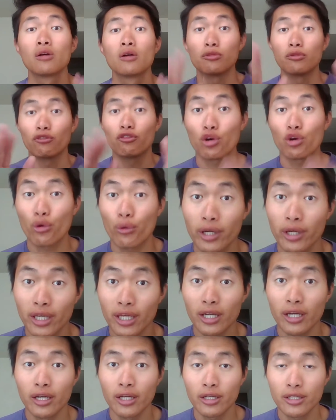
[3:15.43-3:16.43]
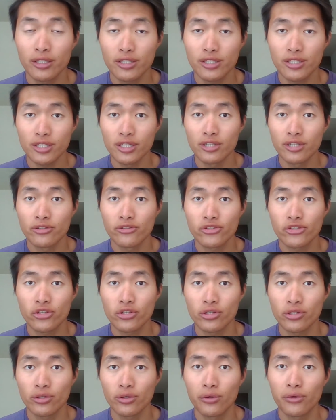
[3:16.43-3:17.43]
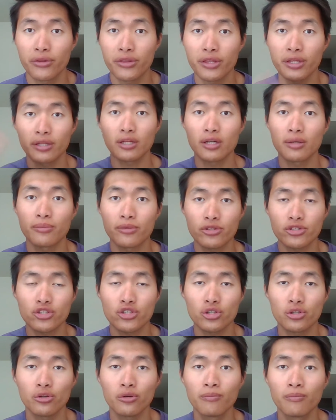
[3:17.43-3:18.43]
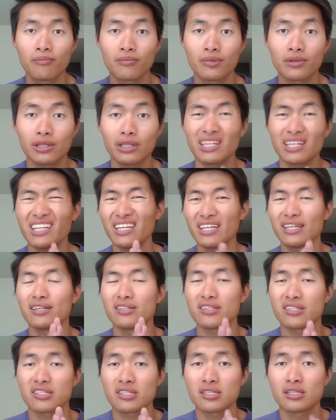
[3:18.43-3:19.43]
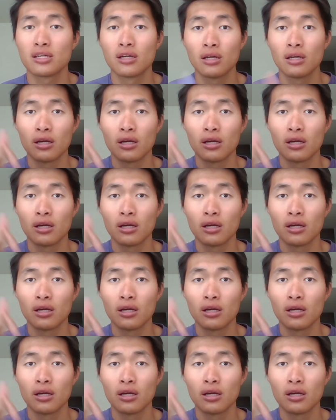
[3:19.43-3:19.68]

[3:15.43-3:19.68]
Before we get into thing number two, please